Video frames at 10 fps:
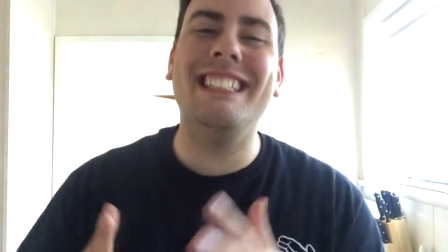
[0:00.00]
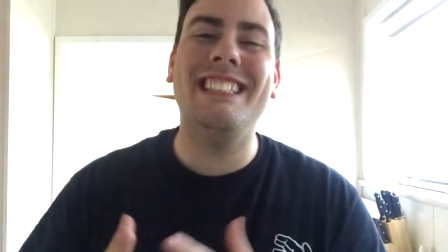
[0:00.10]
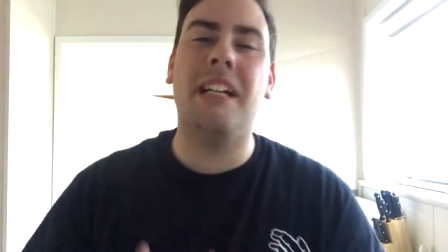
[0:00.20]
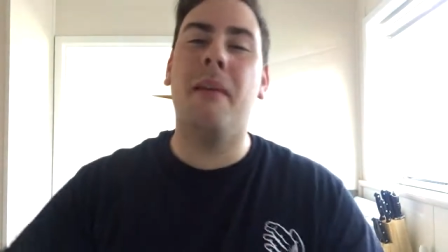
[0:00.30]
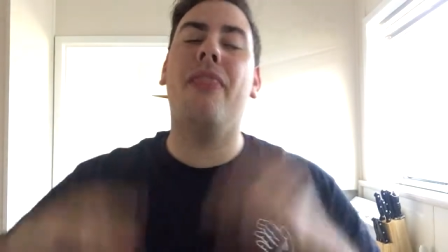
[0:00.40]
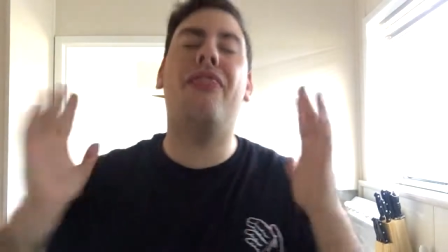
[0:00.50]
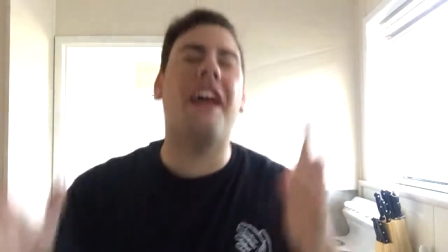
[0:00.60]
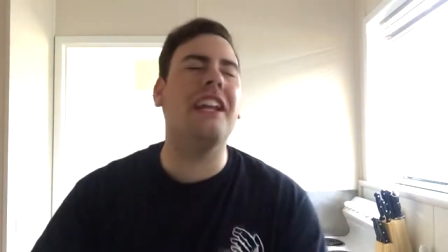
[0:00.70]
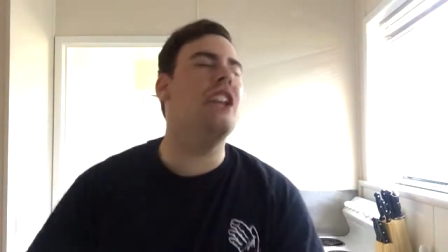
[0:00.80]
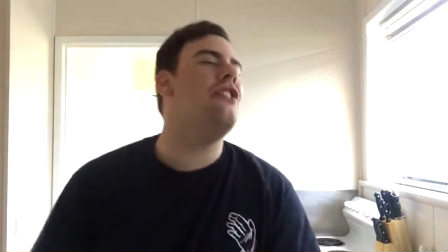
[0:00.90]
and gentlemen,
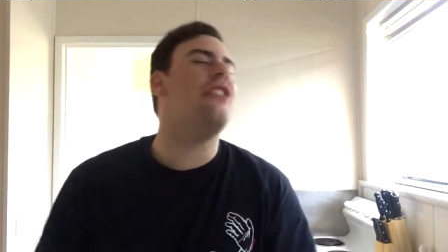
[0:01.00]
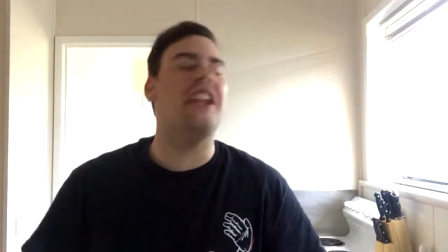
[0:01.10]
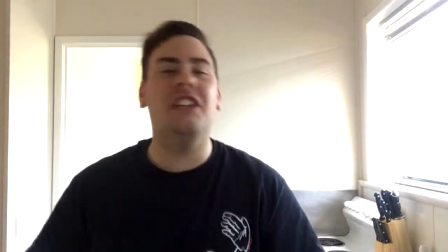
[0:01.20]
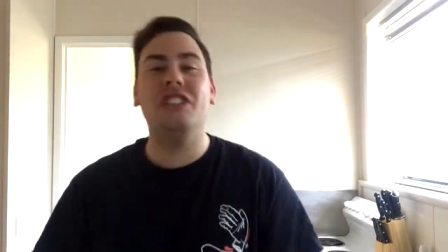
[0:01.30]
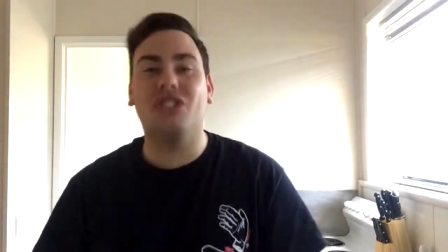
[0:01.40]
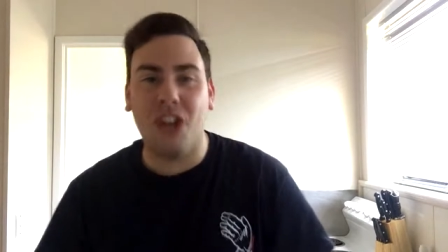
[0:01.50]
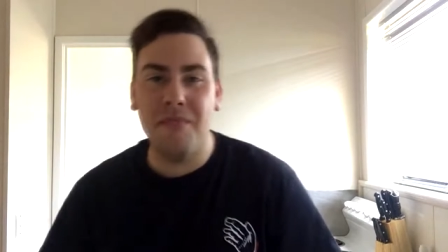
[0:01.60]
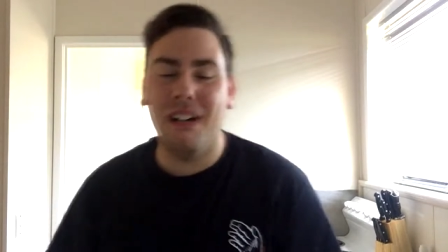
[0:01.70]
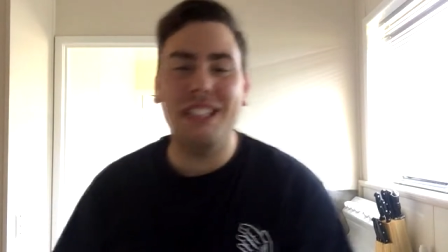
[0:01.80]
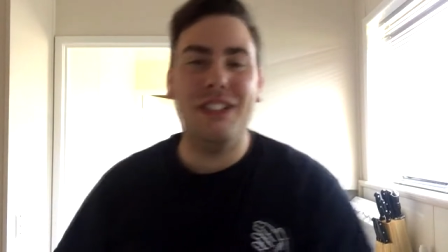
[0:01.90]
thank you so
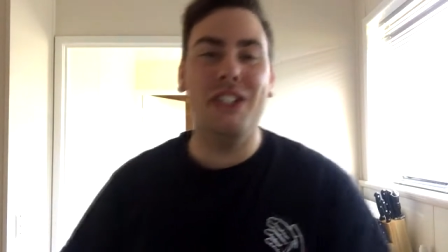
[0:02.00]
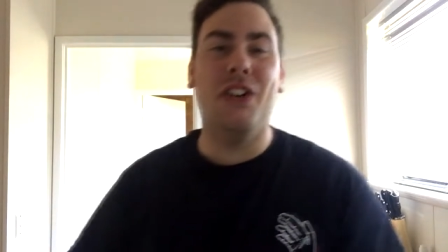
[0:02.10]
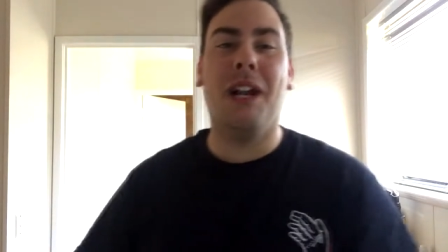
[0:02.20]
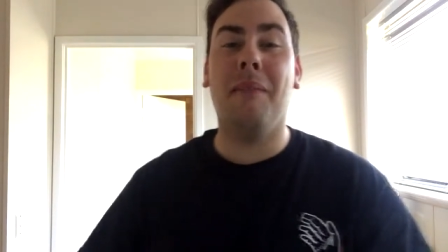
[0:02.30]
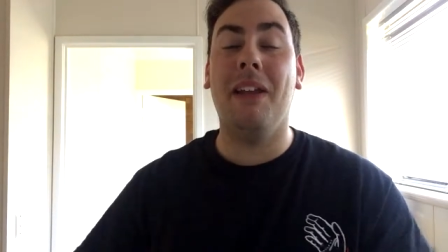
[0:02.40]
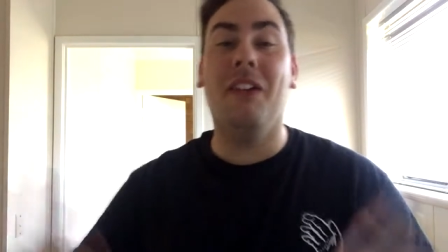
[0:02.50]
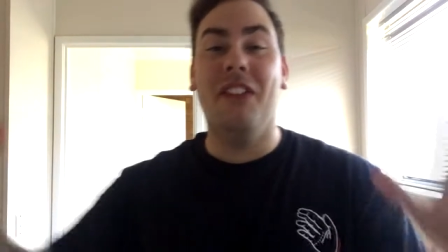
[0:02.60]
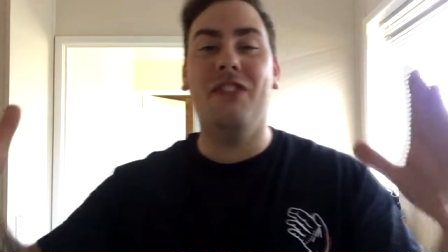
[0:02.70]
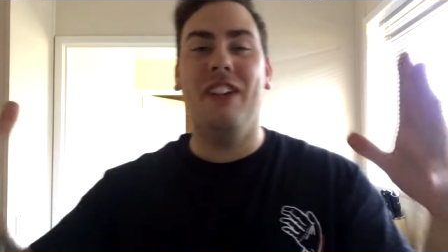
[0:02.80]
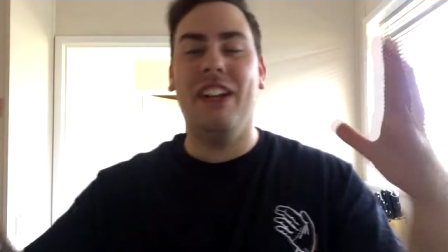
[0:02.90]
much for joining me on
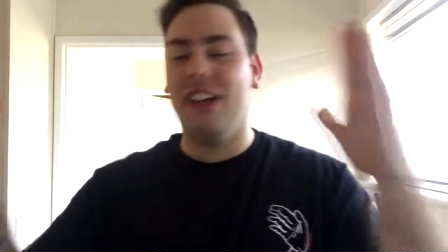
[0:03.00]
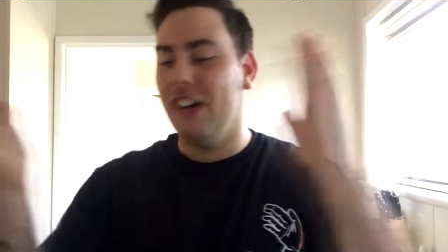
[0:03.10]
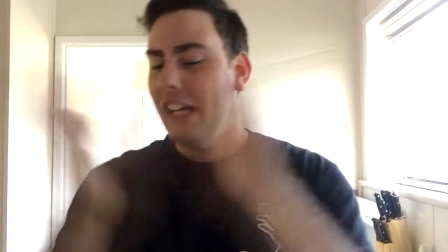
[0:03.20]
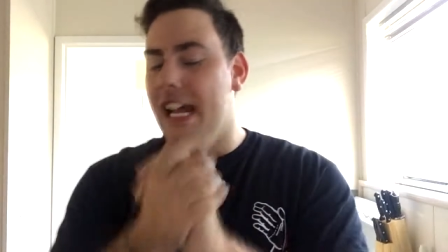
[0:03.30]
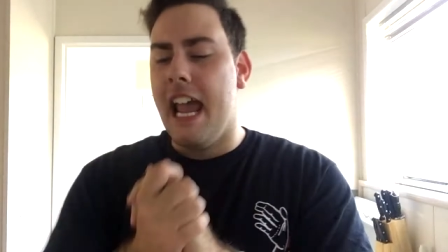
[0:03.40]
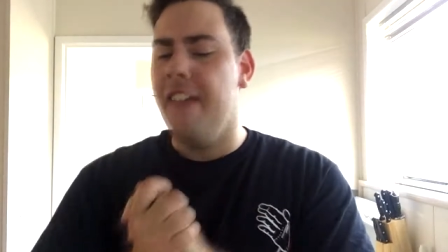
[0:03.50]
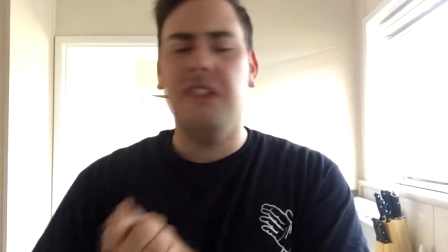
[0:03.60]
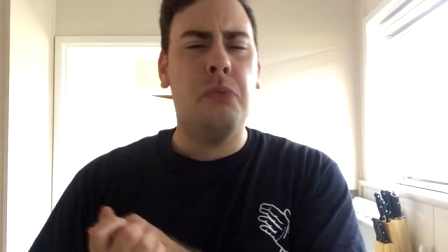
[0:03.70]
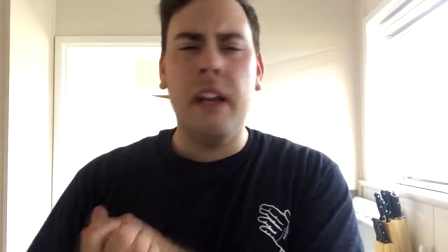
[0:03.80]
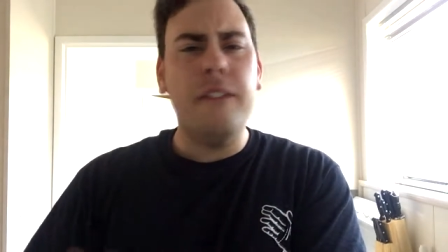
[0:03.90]
this video and
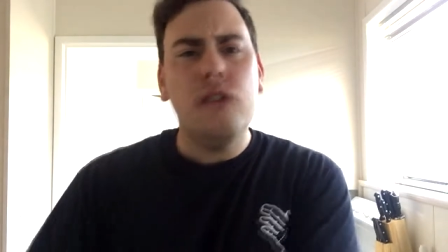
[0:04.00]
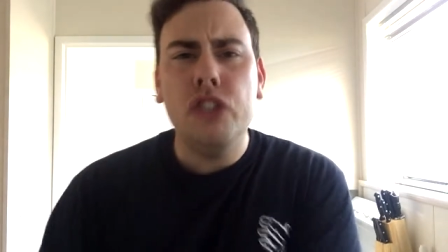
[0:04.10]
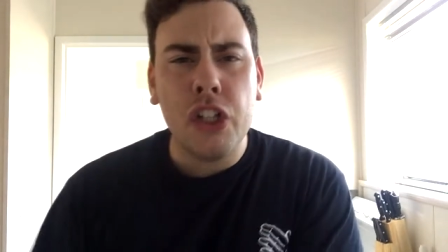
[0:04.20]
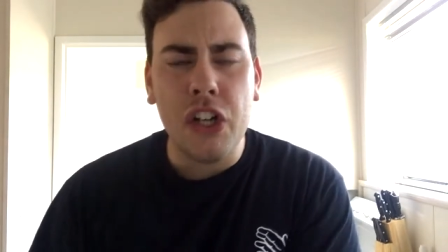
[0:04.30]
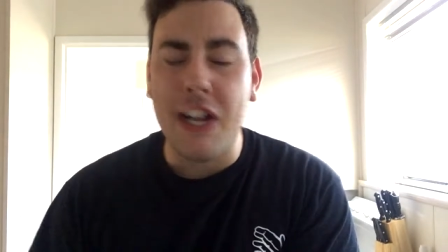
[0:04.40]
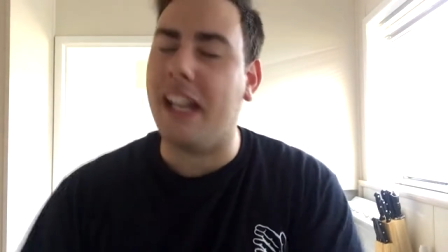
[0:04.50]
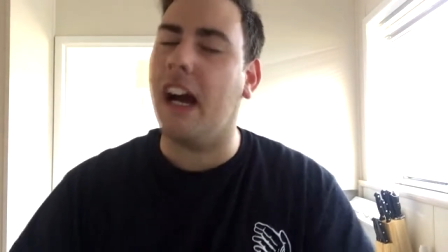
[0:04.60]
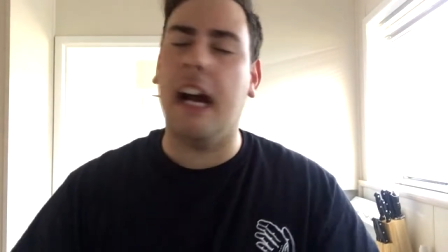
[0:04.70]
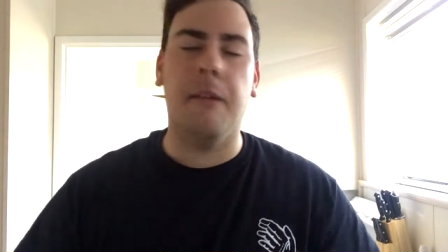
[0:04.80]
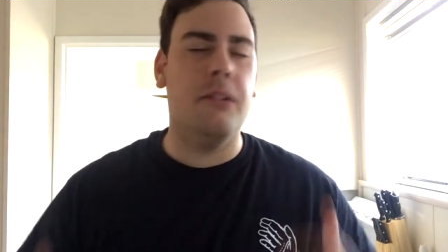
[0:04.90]
this wonderful journey.
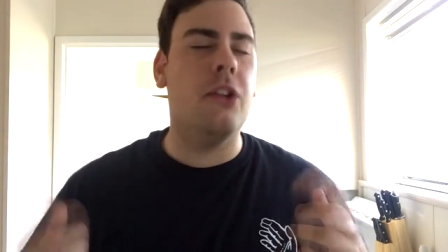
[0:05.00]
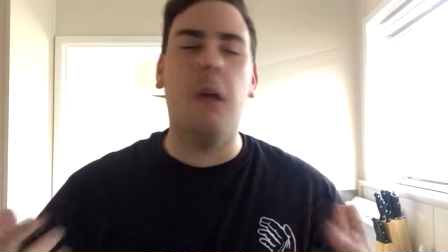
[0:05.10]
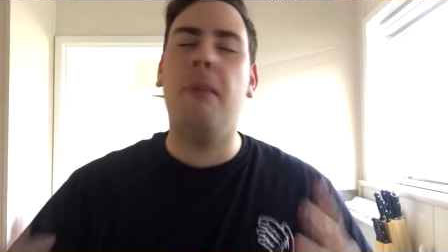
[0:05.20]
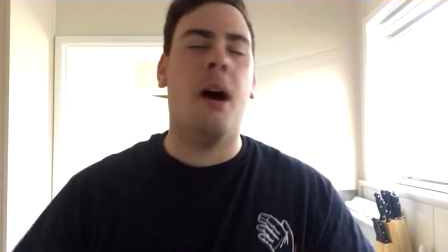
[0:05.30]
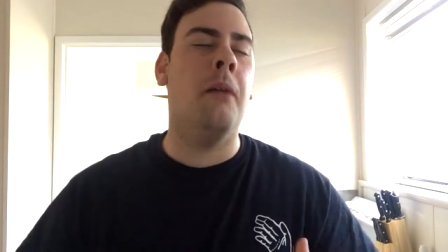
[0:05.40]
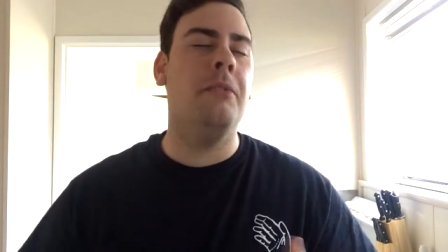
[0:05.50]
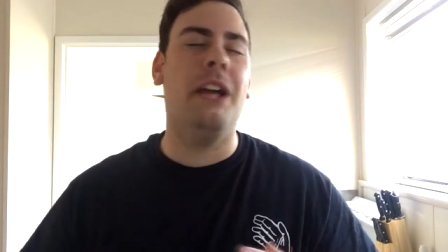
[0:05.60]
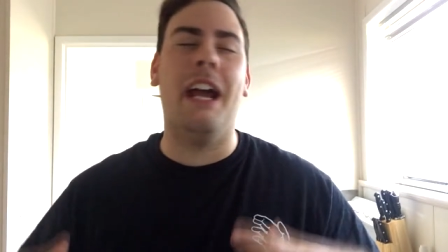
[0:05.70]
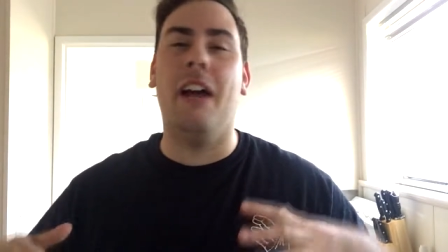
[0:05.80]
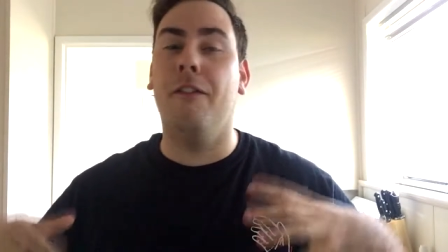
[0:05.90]
I am so pumped,
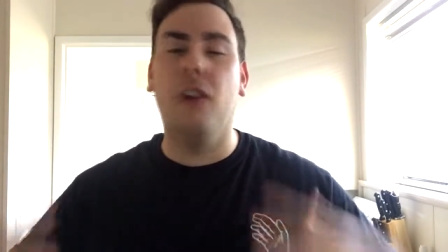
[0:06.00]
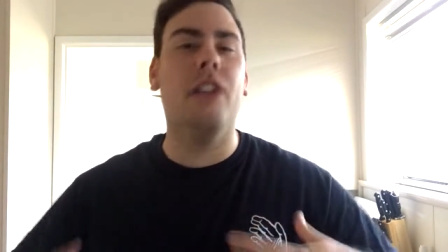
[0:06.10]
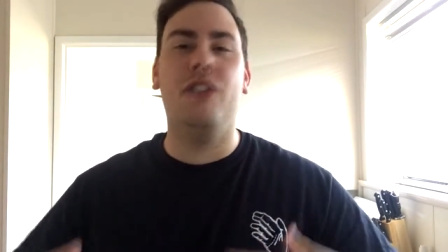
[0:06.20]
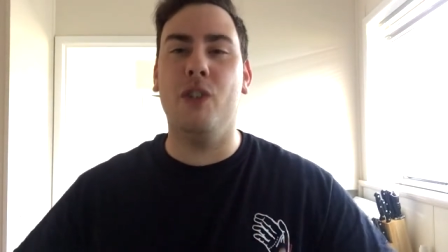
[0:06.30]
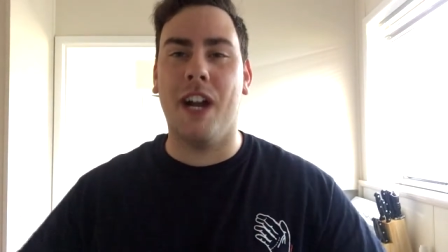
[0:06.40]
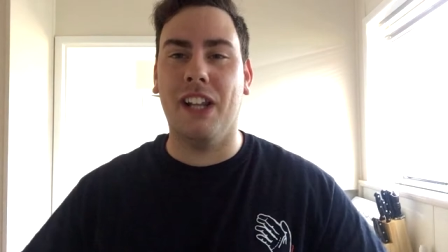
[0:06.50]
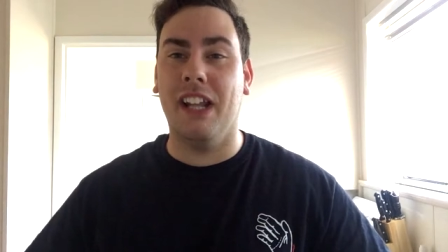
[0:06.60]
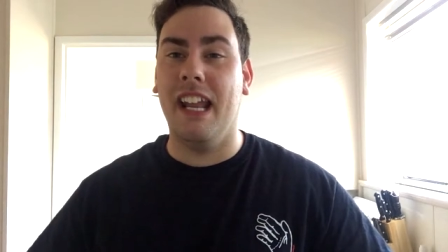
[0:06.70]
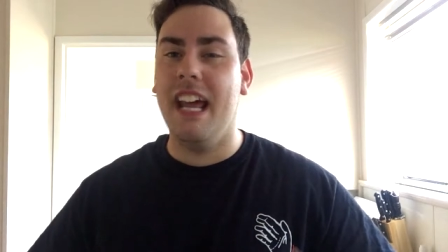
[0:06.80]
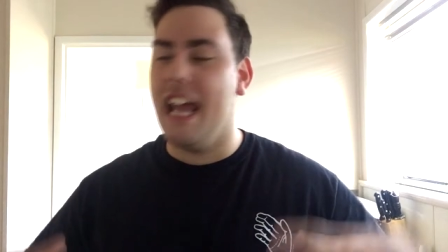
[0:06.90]
full of
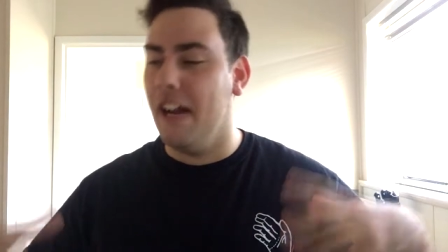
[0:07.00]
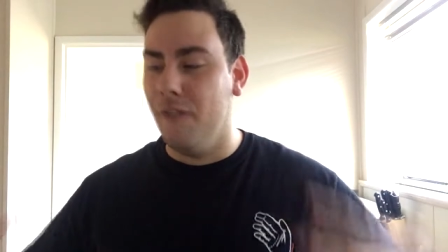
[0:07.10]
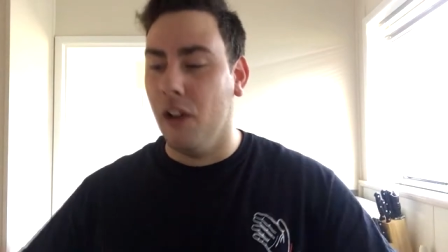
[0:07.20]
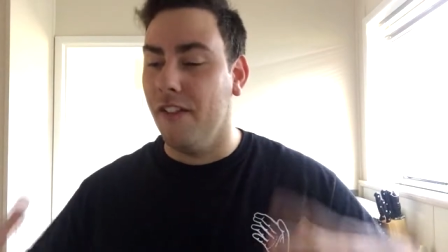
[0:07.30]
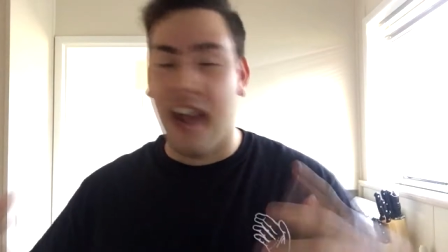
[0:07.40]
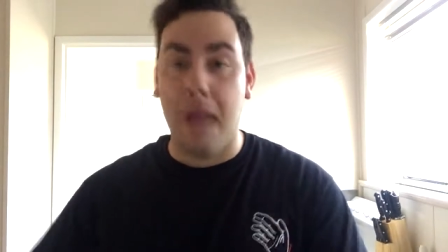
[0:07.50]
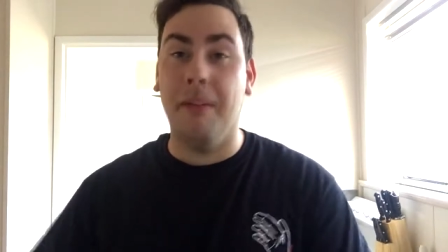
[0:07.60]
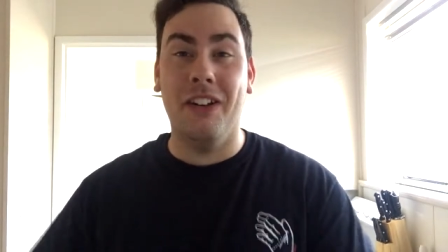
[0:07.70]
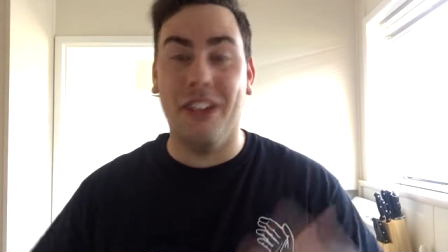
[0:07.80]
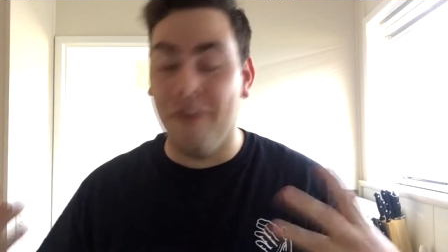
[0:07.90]
adrenaline and full of
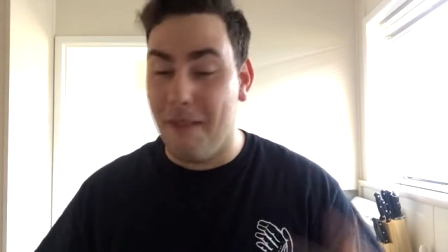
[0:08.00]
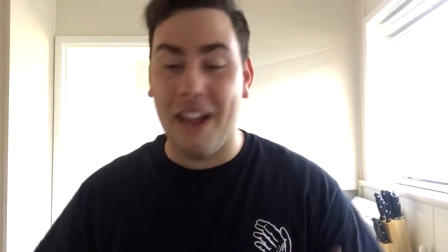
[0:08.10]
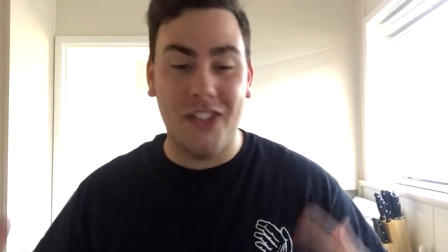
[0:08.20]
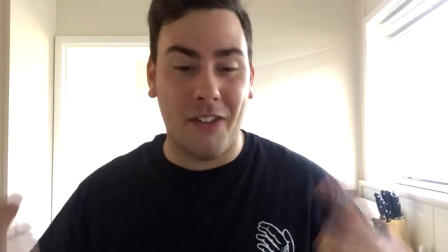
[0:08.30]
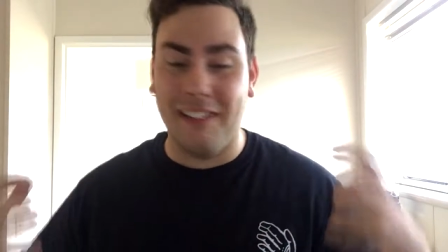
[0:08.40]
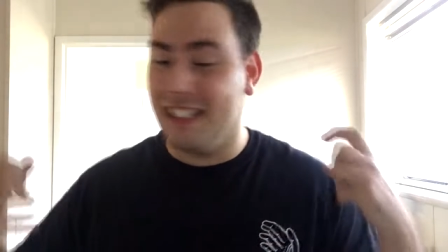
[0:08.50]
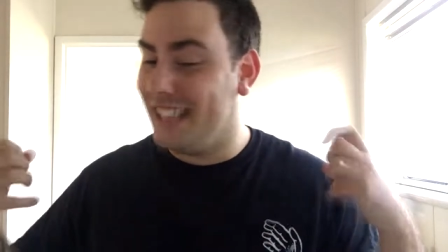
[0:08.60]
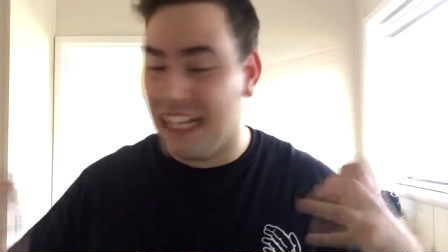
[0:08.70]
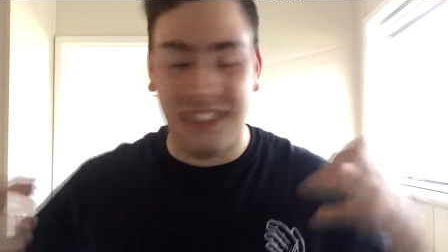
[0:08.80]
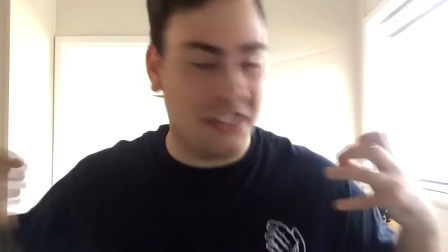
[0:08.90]
happiness. I've made something that
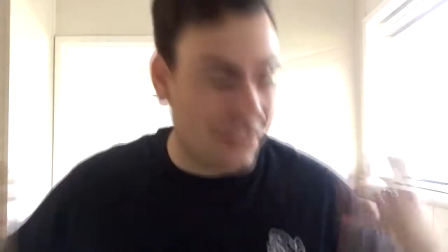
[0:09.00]
tastes